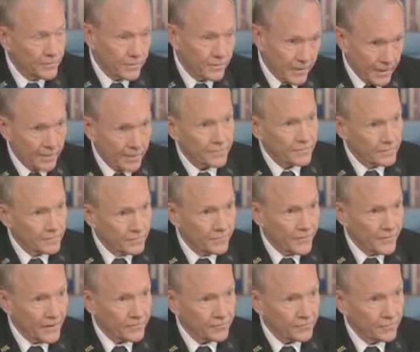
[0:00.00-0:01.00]
when you count the
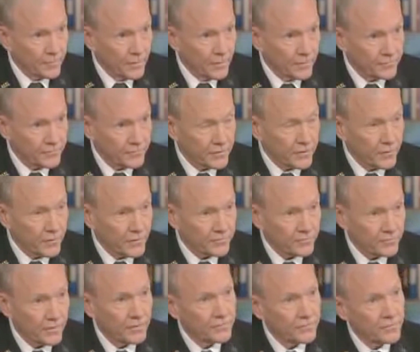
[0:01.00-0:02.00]
effects of both
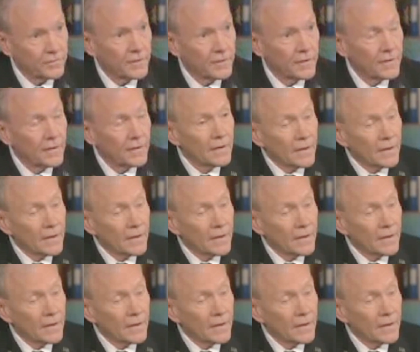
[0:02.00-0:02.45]
sequestration